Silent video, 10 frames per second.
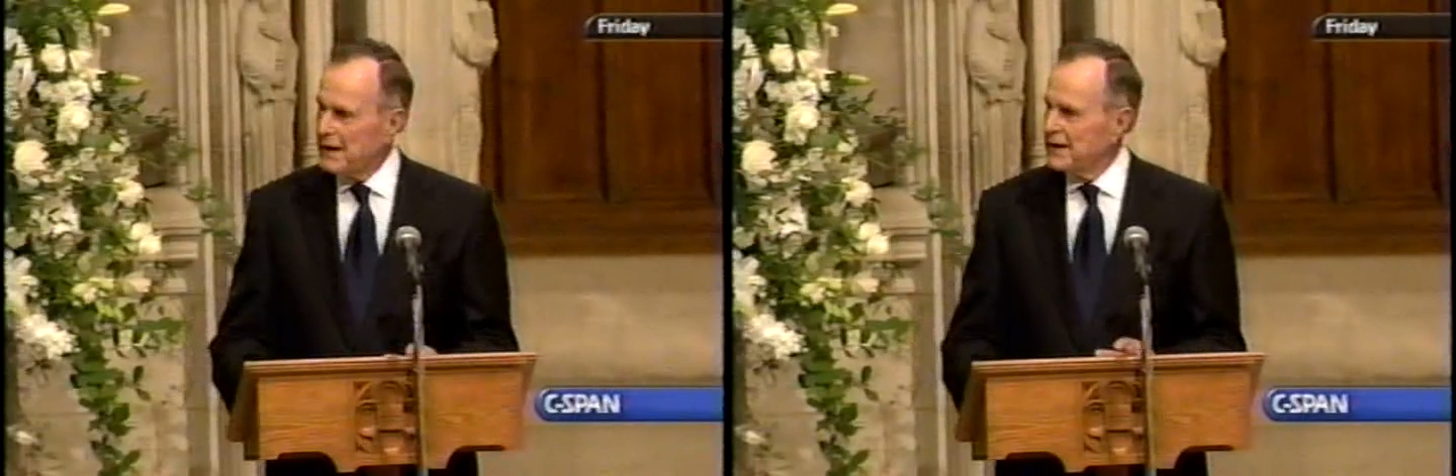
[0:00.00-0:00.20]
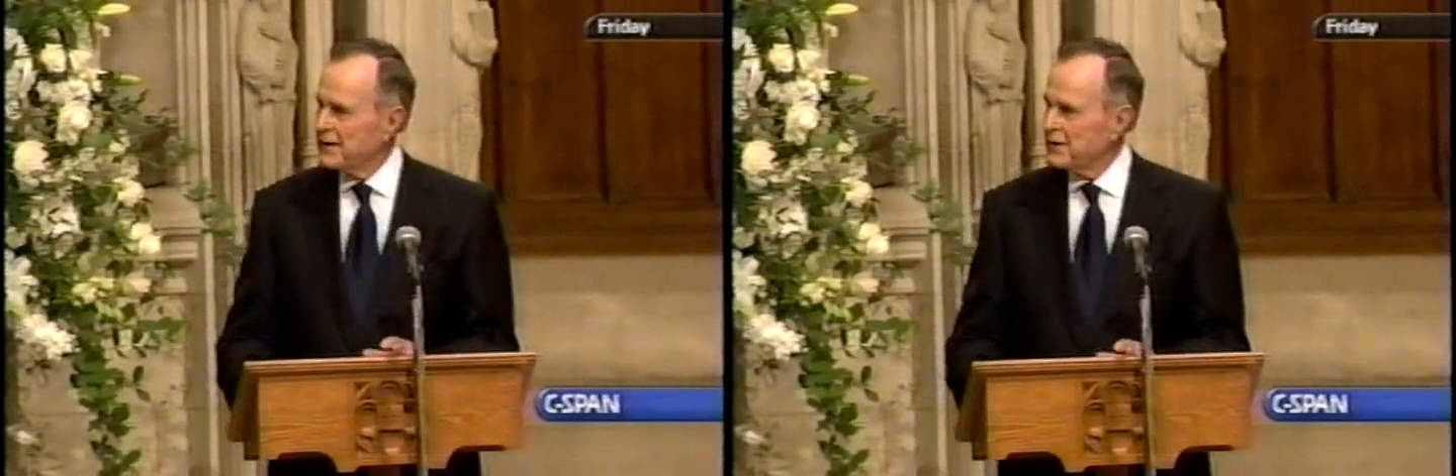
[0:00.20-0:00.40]
he
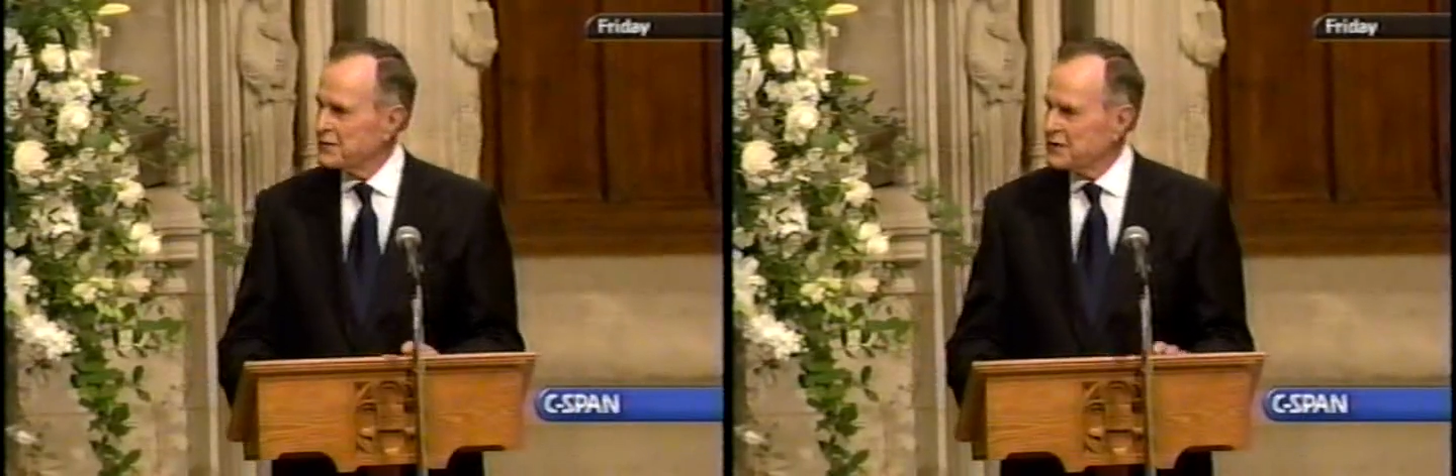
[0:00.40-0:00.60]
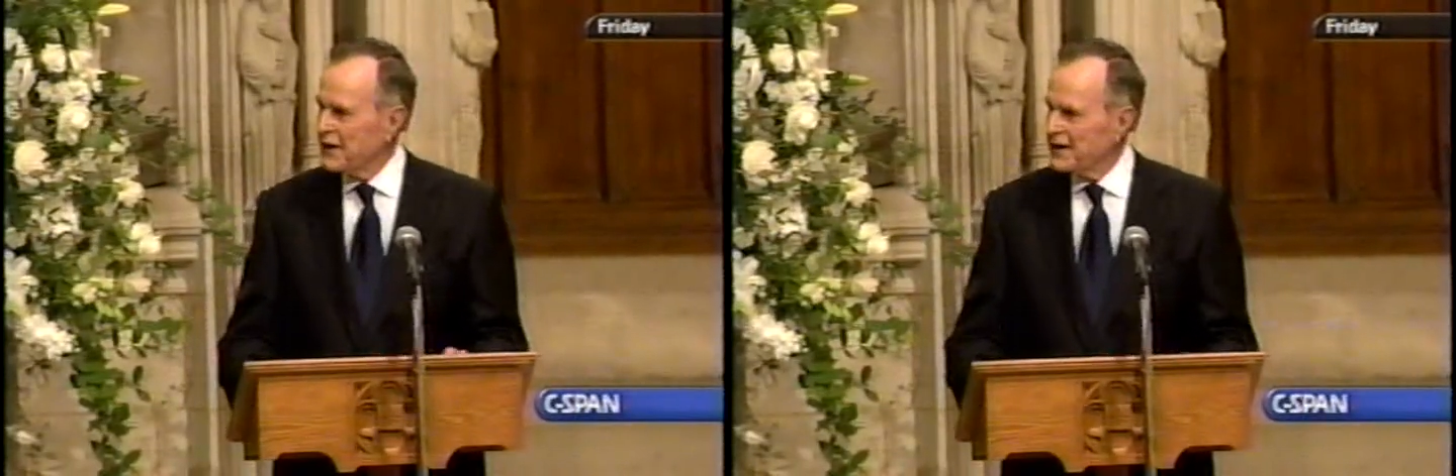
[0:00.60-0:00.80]
made it
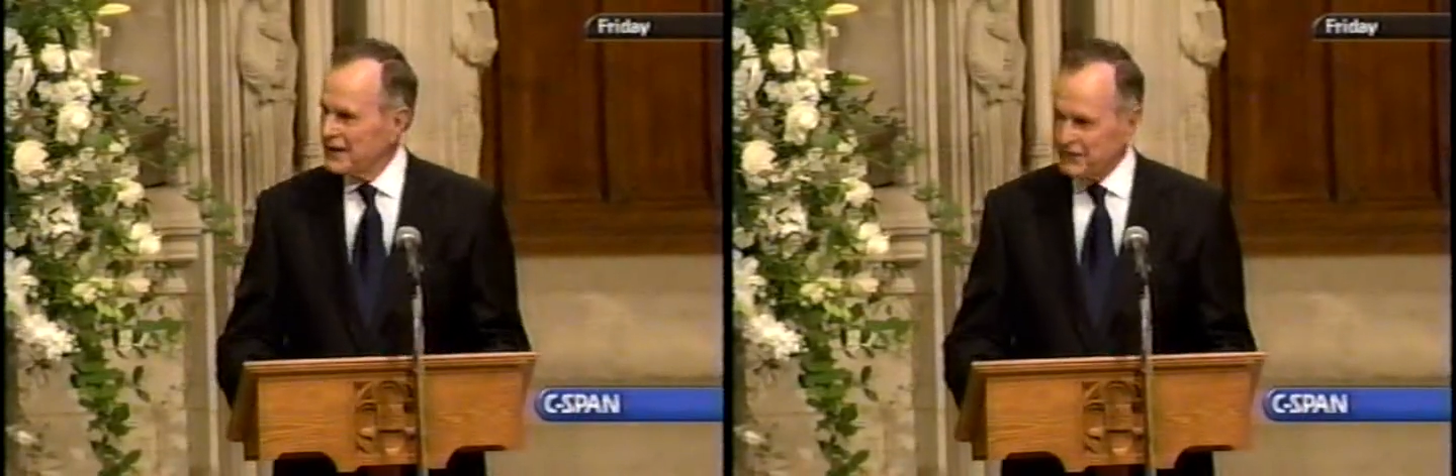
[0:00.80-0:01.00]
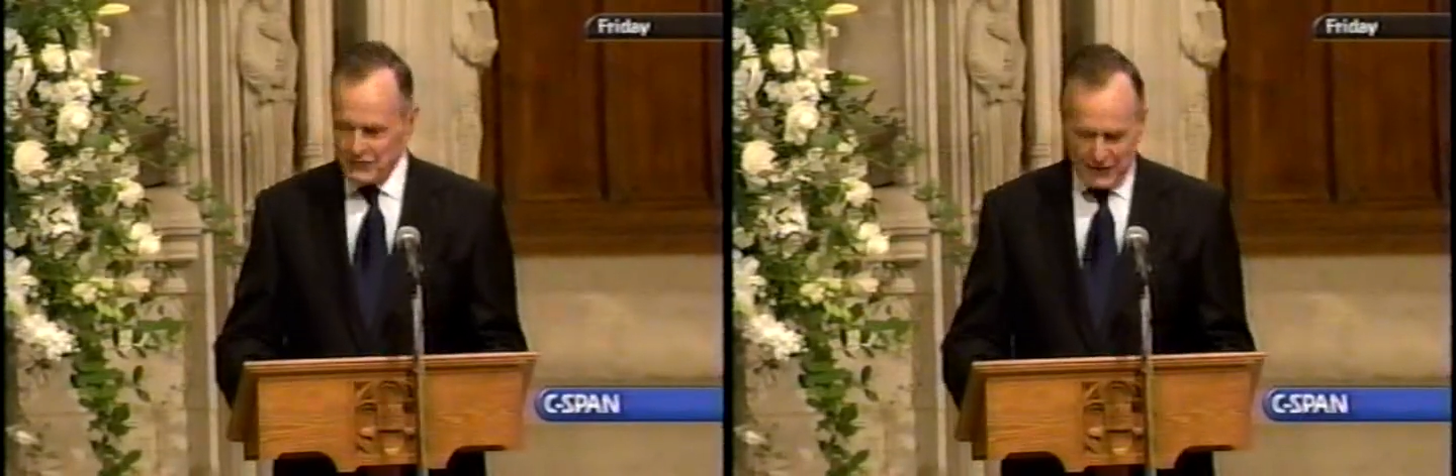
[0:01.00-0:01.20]
his
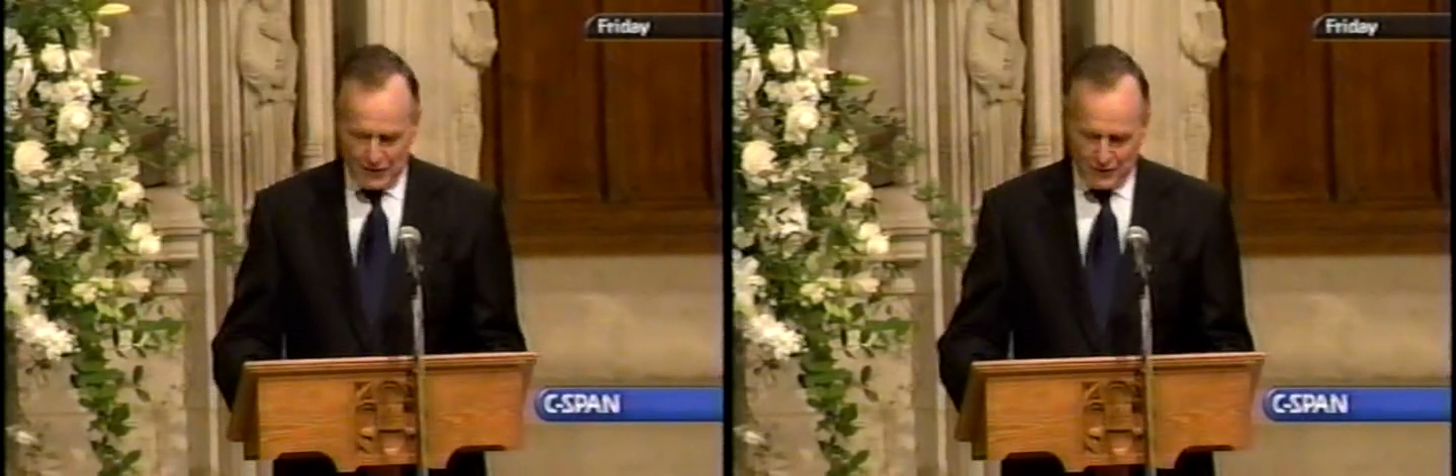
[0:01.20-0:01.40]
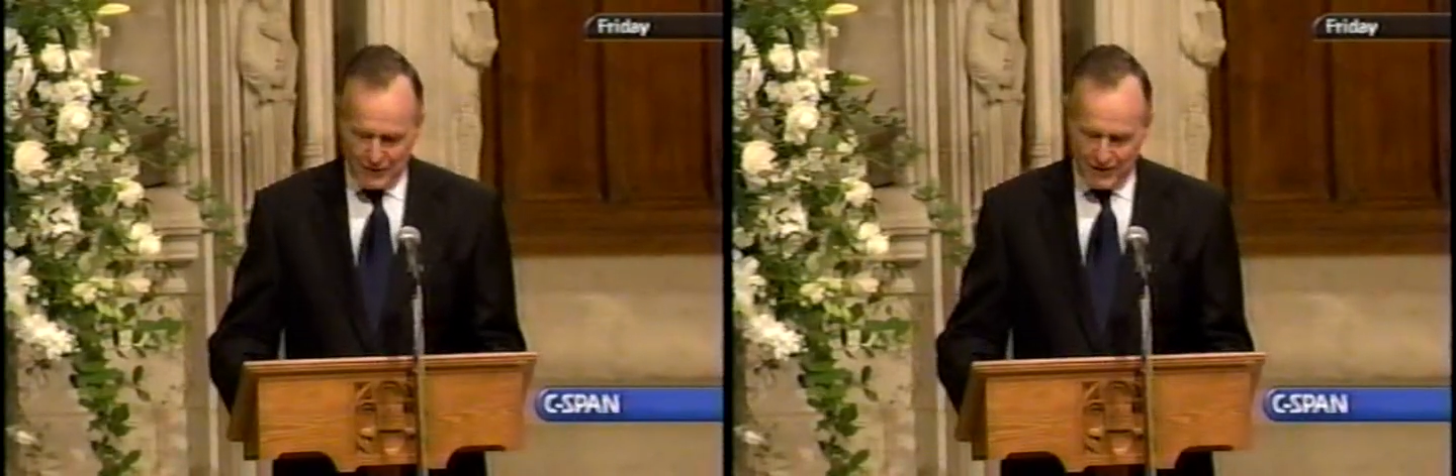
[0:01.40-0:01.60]
shining
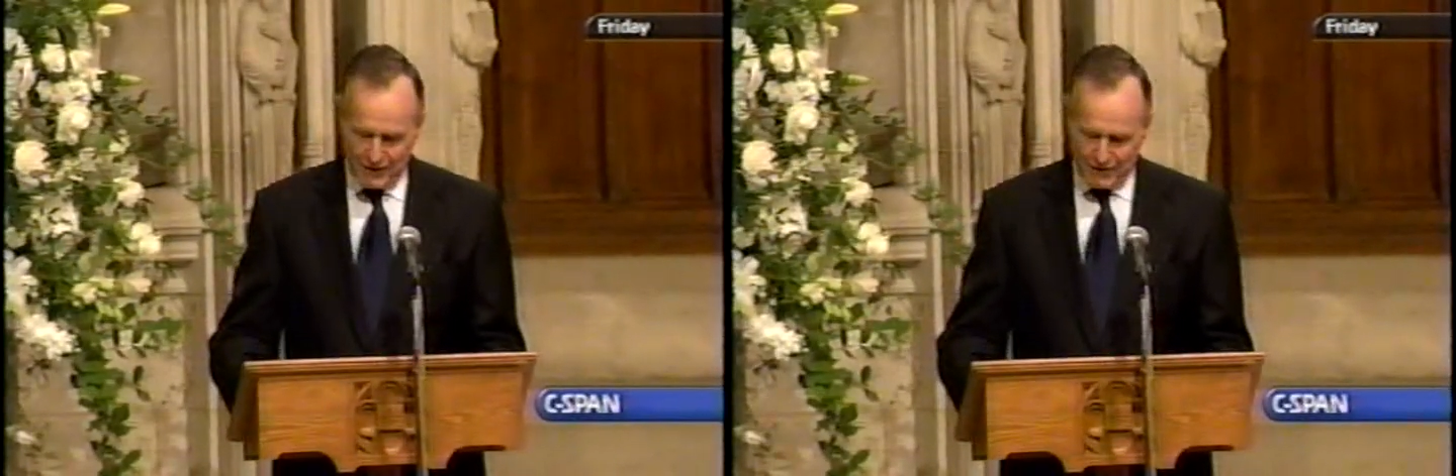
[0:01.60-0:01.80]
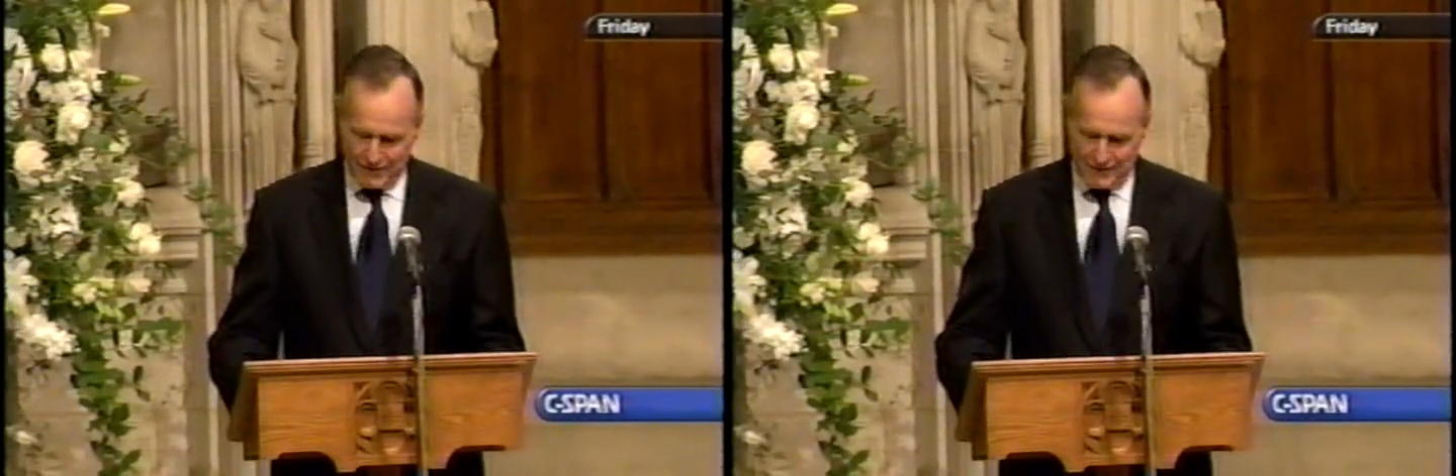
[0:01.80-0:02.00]
city on a
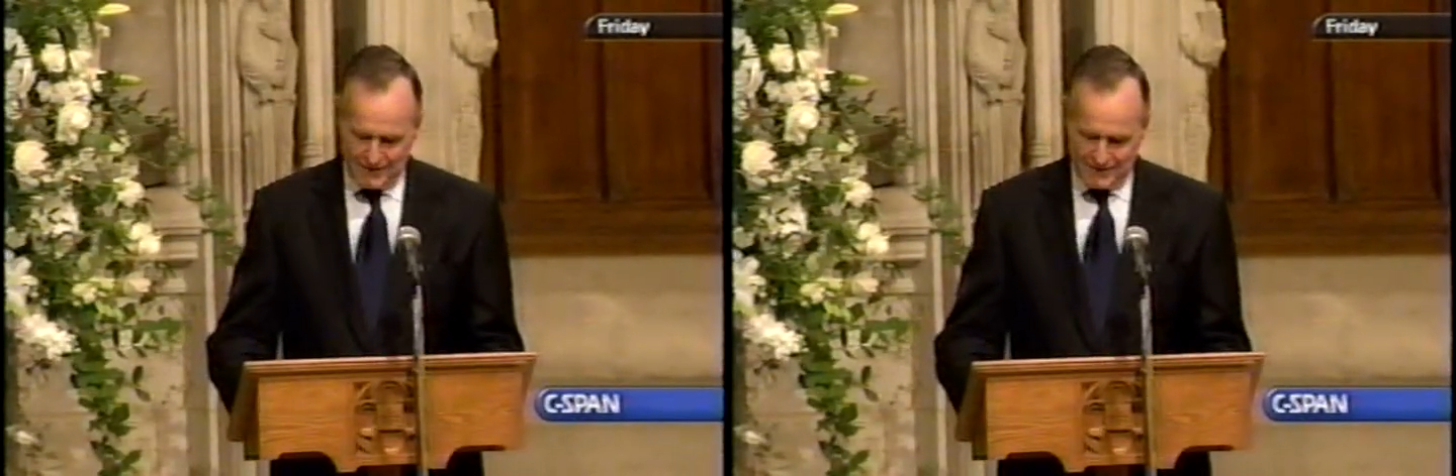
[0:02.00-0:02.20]
hill.